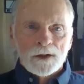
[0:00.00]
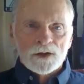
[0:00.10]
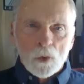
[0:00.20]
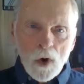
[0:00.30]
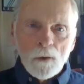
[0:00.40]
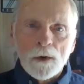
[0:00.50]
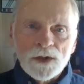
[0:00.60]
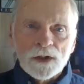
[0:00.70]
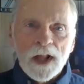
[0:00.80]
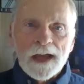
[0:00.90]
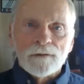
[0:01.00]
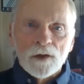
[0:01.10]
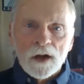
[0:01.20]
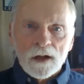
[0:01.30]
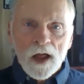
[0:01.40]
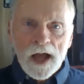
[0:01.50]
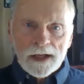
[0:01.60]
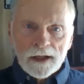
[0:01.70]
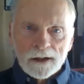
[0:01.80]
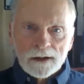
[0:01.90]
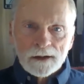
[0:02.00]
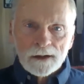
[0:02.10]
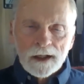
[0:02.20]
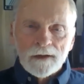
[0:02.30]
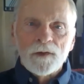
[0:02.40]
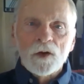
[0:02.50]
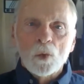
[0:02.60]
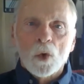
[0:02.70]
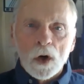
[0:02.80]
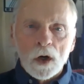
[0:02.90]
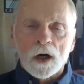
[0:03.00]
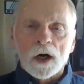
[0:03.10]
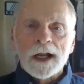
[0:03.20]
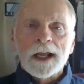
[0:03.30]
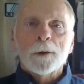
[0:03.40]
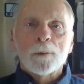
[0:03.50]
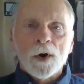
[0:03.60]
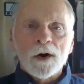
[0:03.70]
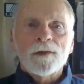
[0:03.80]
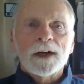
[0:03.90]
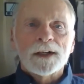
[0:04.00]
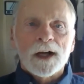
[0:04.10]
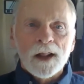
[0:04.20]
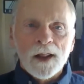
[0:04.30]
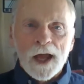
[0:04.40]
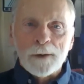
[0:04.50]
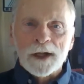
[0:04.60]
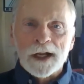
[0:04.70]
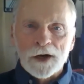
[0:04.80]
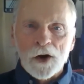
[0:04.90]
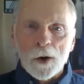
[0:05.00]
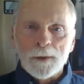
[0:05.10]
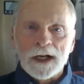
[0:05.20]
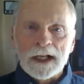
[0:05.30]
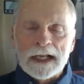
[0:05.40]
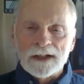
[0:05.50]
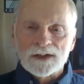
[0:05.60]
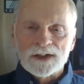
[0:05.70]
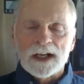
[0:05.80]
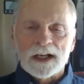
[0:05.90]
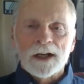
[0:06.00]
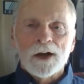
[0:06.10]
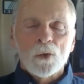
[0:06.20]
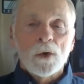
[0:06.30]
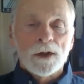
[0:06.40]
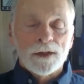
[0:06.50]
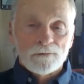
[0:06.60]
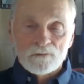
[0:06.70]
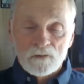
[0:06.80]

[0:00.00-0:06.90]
So what would your life look like if you were in perfect alignment and harmony and sync with,